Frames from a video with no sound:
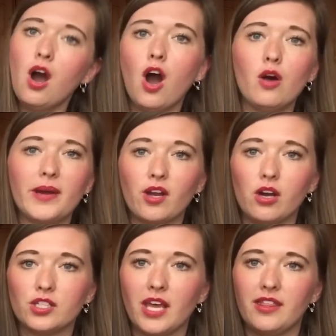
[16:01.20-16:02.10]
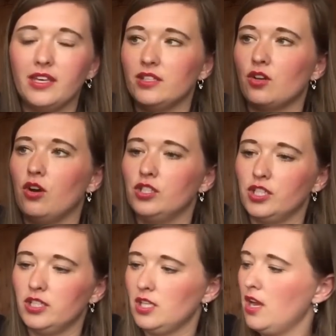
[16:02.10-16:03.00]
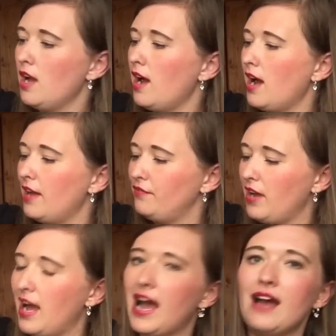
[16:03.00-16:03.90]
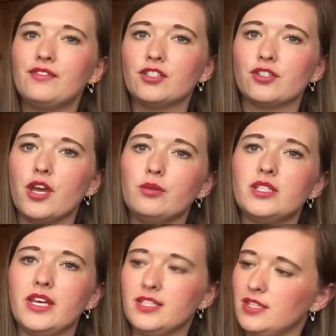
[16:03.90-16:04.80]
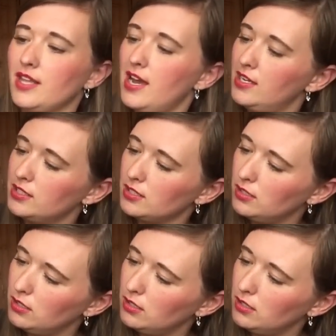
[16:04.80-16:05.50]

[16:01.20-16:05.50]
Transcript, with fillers: Oh my gosh, I think it's gorgeous. I have just noticed that